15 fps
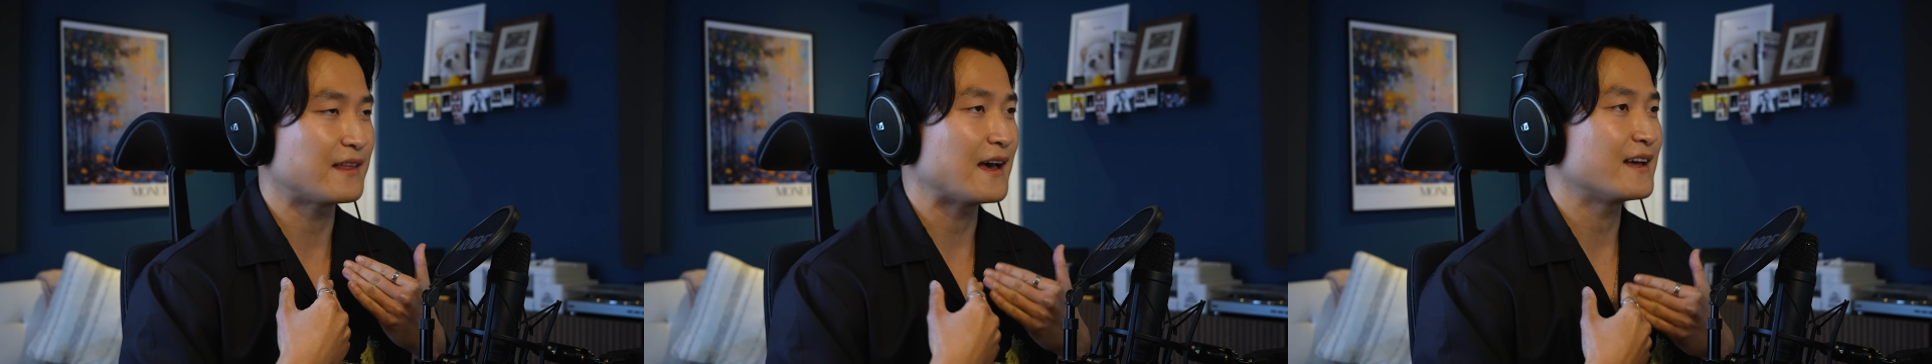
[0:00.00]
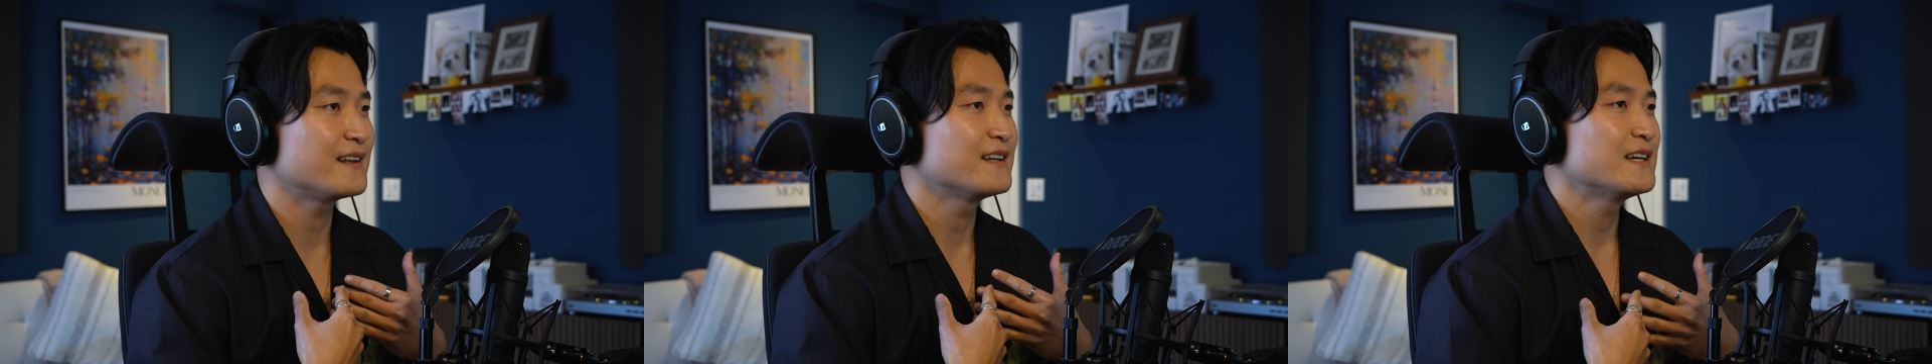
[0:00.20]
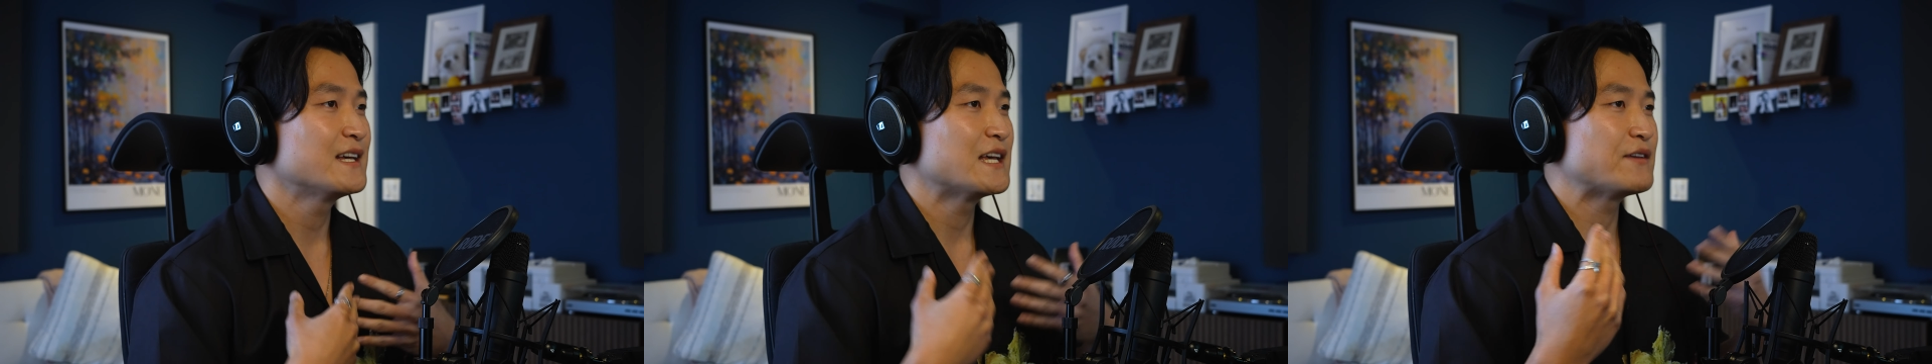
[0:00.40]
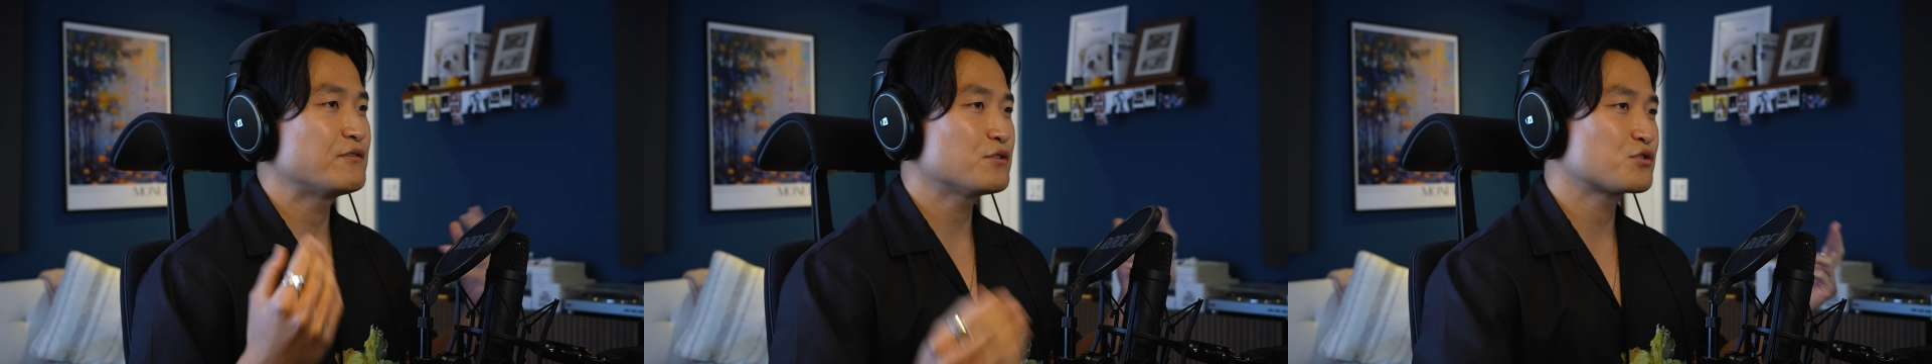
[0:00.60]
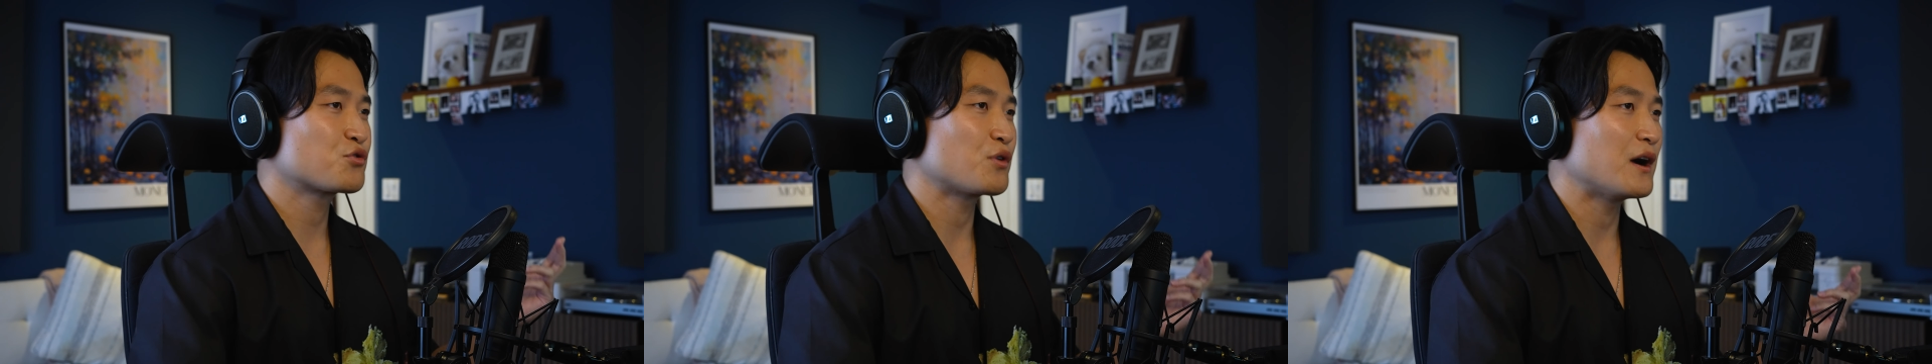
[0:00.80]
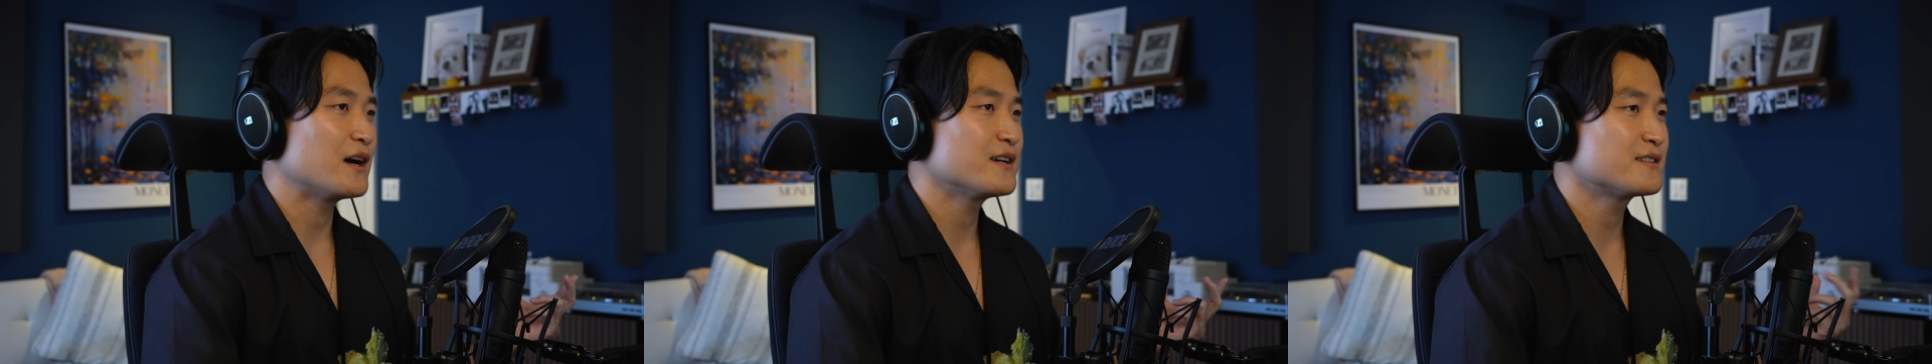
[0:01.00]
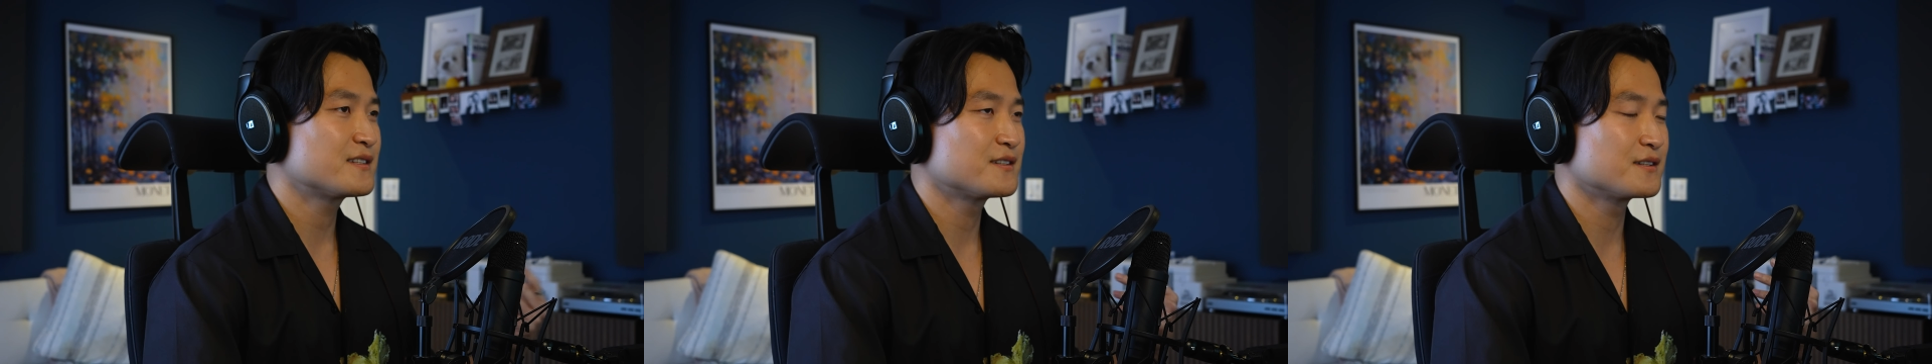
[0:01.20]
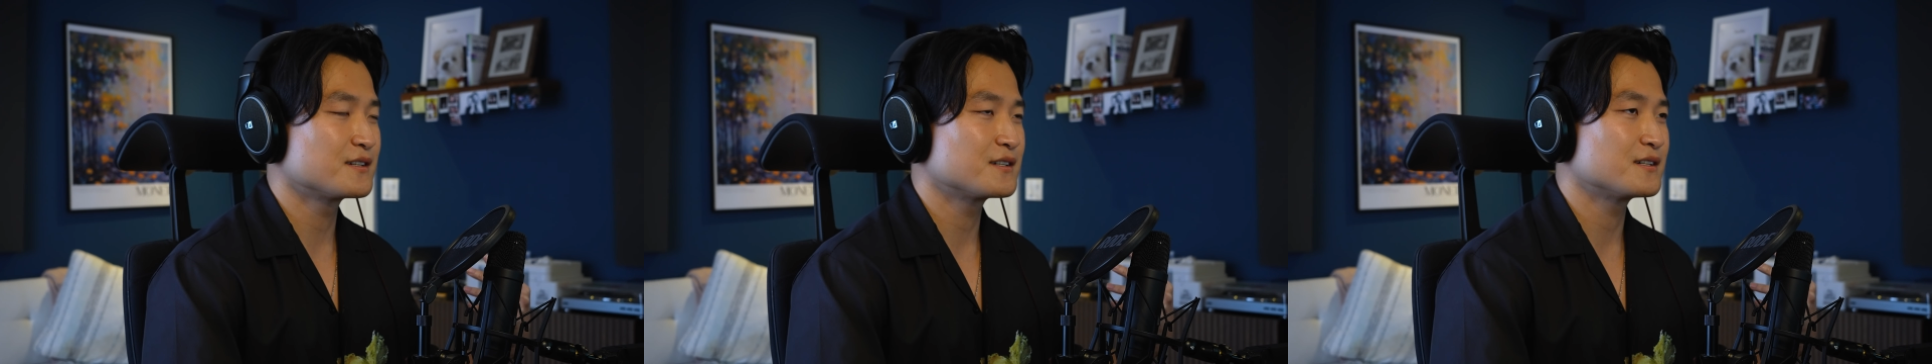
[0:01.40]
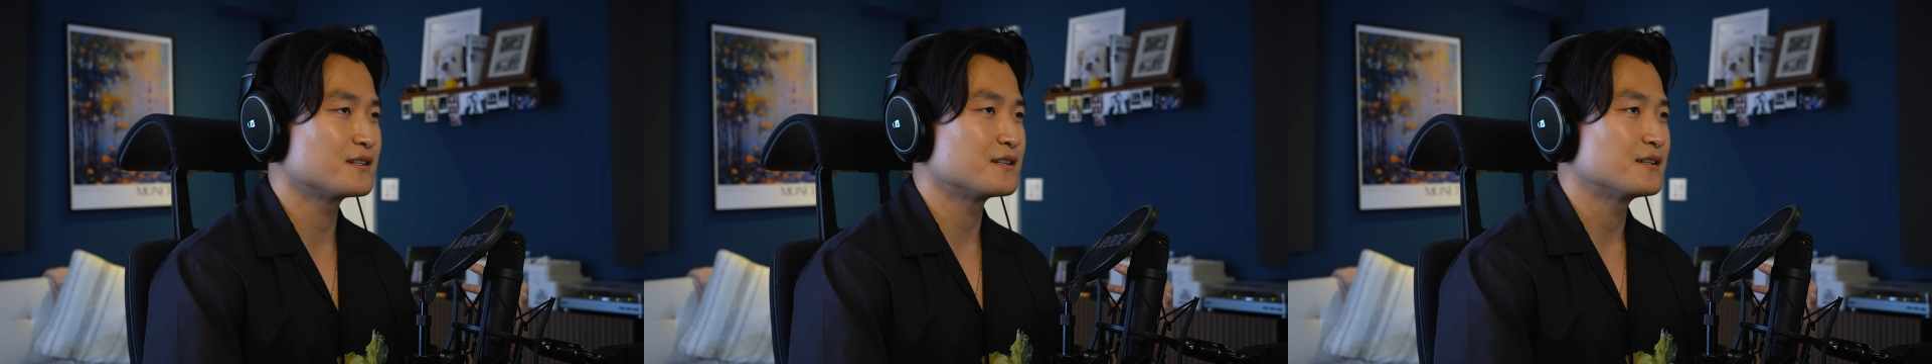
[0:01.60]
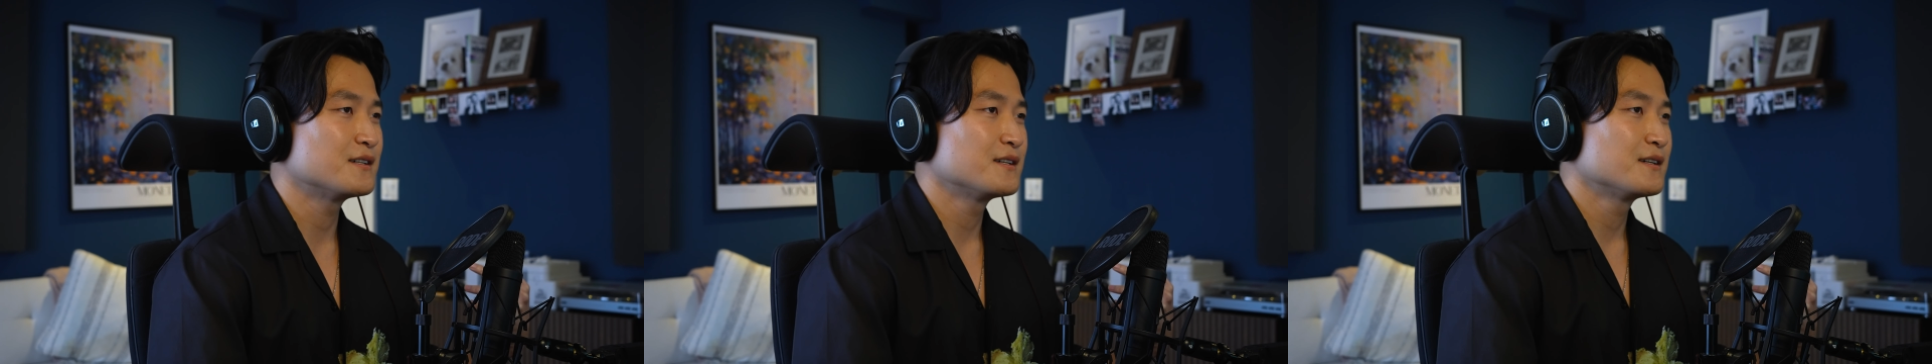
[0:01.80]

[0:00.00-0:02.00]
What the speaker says: that if you try to,